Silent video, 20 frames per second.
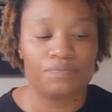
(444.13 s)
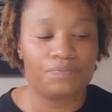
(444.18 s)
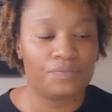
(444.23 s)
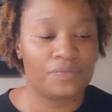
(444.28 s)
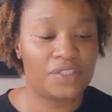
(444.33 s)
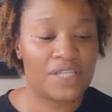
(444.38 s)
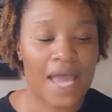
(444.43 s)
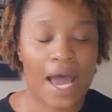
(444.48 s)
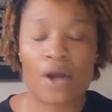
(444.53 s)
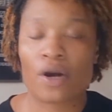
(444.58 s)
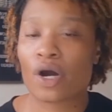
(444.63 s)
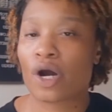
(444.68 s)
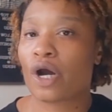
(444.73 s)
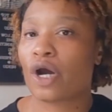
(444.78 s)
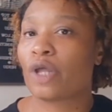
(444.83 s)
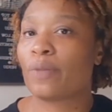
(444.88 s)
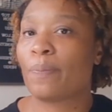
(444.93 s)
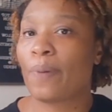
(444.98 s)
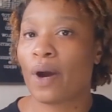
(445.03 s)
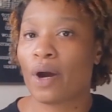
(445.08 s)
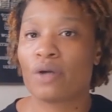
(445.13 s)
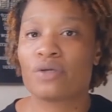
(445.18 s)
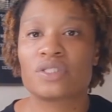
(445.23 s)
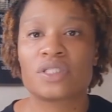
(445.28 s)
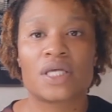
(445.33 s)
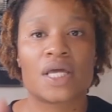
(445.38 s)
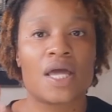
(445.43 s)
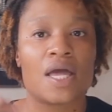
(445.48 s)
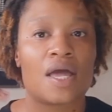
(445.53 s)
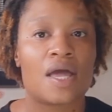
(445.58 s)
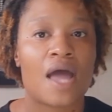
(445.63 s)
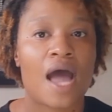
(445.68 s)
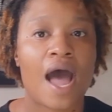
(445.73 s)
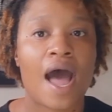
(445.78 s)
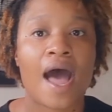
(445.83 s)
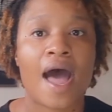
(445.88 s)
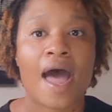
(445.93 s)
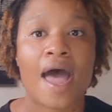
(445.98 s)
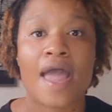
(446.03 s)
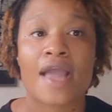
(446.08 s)
down-to-earth person.
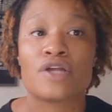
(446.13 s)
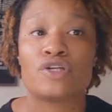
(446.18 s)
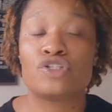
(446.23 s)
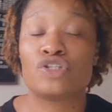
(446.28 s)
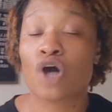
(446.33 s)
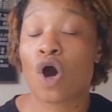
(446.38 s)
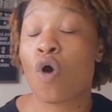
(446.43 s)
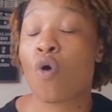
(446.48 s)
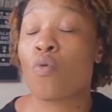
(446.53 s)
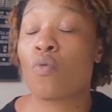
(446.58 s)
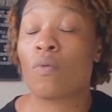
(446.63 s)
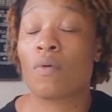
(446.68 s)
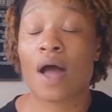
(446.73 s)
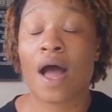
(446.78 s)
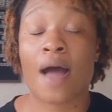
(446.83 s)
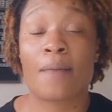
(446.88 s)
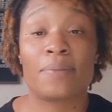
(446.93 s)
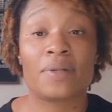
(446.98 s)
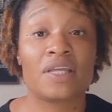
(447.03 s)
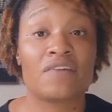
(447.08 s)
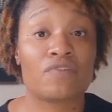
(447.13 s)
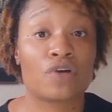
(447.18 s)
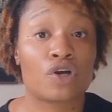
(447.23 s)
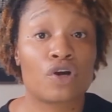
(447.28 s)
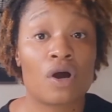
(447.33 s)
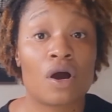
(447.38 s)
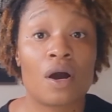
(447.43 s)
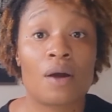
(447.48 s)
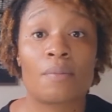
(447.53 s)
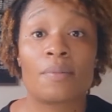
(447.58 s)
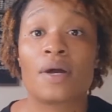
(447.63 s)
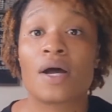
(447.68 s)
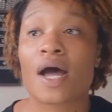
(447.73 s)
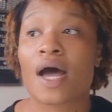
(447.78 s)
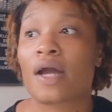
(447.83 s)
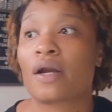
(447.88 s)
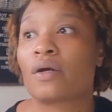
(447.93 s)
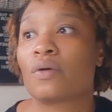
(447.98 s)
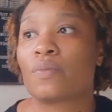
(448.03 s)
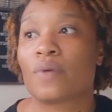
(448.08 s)
I believe in karma.
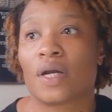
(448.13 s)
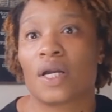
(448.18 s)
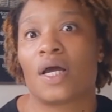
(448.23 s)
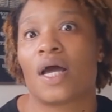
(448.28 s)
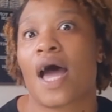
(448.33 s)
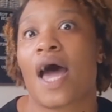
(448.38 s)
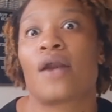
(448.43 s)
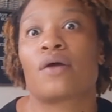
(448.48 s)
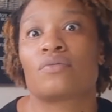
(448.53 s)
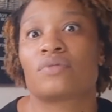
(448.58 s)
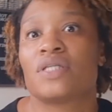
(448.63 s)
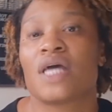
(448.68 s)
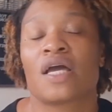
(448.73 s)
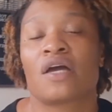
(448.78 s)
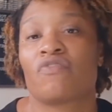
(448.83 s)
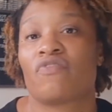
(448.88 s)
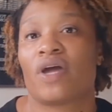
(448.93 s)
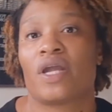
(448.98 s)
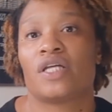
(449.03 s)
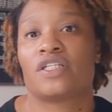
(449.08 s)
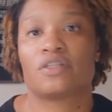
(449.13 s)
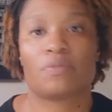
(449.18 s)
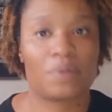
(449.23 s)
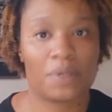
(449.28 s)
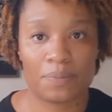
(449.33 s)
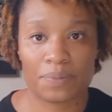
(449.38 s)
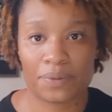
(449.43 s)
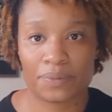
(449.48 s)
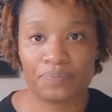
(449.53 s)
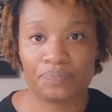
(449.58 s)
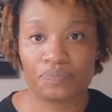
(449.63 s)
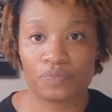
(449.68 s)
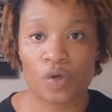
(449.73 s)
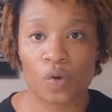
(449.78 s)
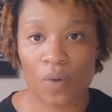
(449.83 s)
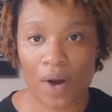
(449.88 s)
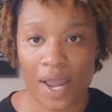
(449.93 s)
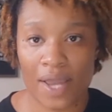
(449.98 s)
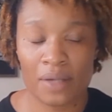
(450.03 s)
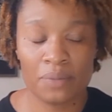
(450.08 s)
I don't take advantage of people,
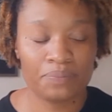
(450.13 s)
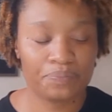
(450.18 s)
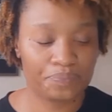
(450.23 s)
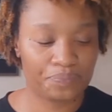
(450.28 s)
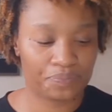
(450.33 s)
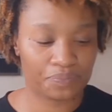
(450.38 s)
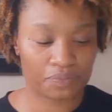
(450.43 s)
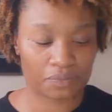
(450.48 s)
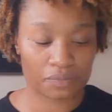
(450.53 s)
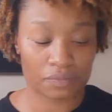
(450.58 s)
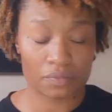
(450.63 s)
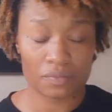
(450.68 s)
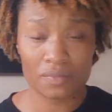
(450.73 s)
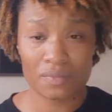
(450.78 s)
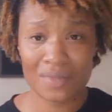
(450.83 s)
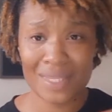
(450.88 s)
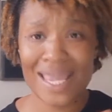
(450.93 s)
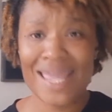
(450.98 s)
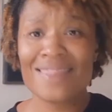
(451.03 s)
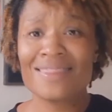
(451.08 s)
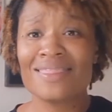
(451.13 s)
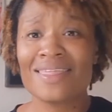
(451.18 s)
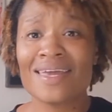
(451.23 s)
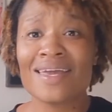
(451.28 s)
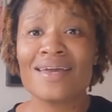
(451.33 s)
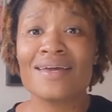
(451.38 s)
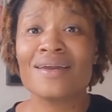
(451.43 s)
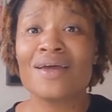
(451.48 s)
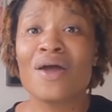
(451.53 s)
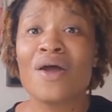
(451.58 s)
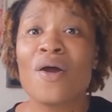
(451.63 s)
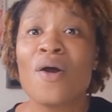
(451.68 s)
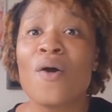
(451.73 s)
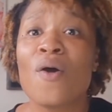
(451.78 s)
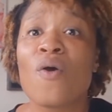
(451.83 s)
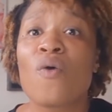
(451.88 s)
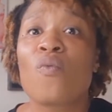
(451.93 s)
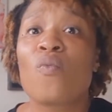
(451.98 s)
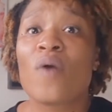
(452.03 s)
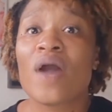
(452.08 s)
right? And then
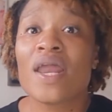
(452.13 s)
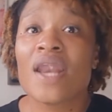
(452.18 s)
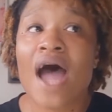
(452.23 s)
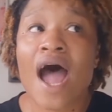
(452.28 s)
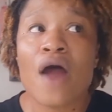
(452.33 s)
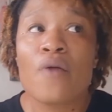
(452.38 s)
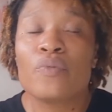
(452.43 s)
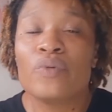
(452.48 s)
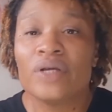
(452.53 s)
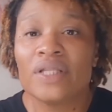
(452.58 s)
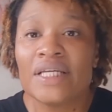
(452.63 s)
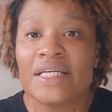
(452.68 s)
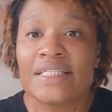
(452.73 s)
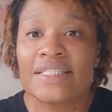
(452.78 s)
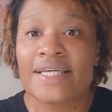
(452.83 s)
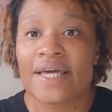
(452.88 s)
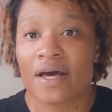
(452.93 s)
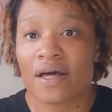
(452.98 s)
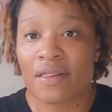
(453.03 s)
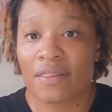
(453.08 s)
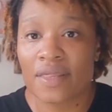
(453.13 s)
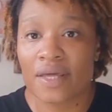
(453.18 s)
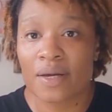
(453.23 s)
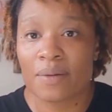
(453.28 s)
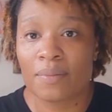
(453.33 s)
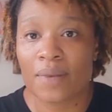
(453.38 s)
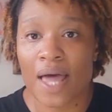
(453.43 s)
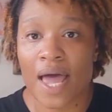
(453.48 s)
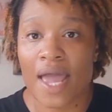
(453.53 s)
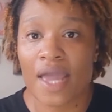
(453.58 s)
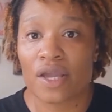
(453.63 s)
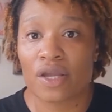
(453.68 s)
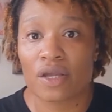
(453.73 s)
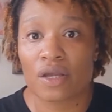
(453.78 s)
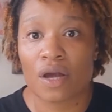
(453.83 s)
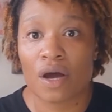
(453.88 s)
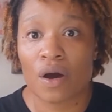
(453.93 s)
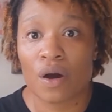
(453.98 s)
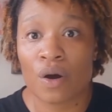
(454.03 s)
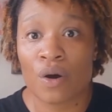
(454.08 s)
when I really tell them like,
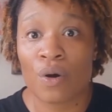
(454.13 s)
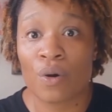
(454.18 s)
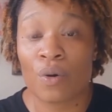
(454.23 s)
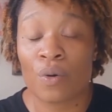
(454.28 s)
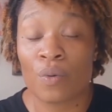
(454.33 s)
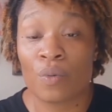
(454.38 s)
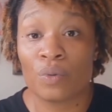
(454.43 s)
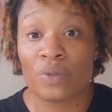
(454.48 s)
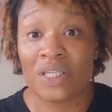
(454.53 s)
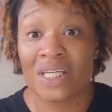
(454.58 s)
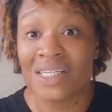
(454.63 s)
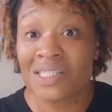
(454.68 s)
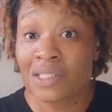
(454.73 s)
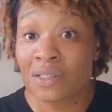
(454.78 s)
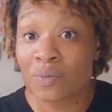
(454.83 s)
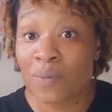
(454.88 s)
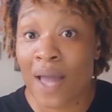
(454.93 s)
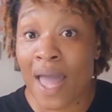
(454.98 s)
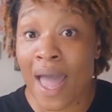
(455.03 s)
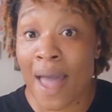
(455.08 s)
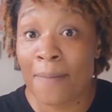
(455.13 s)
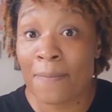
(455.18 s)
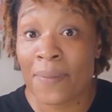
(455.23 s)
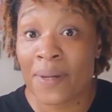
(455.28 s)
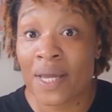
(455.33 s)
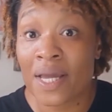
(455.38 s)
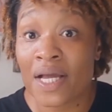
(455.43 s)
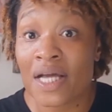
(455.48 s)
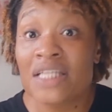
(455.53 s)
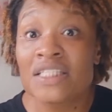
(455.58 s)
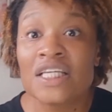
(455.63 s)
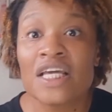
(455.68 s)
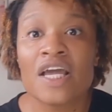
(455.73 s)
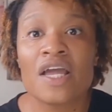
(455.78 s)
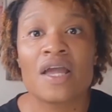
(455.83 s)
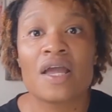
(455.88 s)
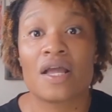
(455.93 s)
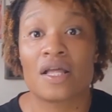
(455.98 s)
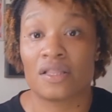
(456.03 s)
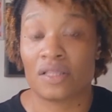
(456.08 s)
yo, this is what happened, because
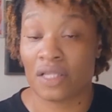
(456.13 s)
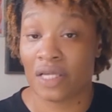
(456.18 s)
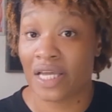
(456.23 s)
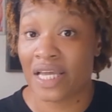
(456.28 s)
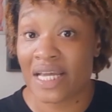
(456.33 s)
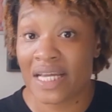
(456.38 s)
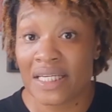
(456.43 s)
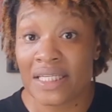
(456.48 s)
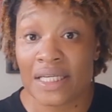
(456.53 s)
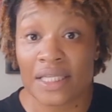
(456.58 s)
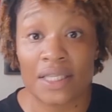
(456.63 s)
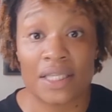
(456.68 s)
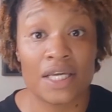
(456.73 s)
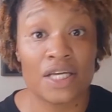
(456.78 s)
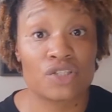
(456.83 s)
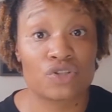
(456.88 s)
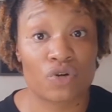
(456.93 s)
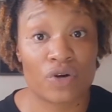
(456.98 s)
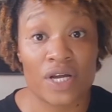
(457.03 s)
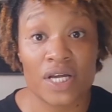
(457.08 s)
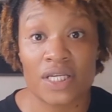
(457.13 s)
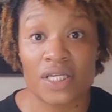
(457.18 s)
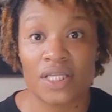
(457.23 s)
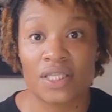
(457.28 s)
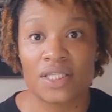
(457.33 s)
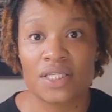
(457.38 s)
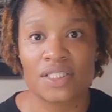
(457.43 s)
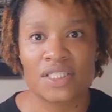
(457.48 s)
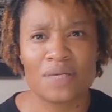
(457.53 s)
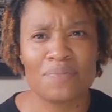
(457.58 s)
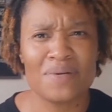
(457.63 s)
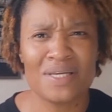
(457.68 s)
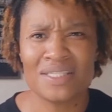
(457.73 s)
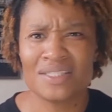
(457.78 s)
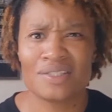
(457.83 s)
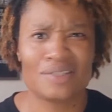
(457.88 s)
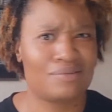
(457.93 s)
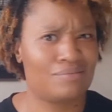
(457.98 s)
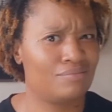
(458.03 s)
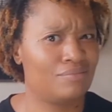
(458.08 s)
he did this or he did this, it be
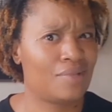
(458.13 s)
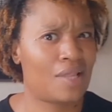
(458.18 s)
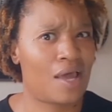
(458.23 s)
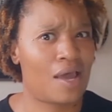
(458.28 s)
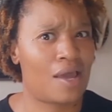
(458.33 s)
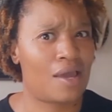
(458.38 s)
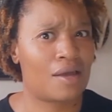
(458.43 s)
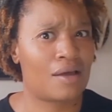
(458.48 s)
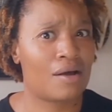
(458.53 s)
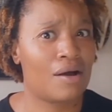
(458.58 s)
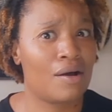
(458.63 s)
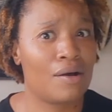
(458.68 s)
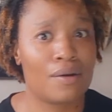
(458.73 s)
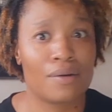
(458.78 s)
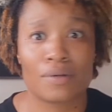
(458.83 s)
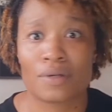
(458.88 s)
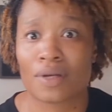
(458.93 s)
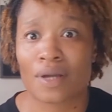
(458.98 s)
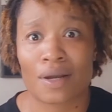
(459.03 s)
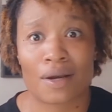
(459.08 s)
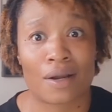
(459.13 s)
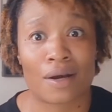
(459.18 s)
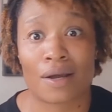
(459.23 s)
some like, oh, no,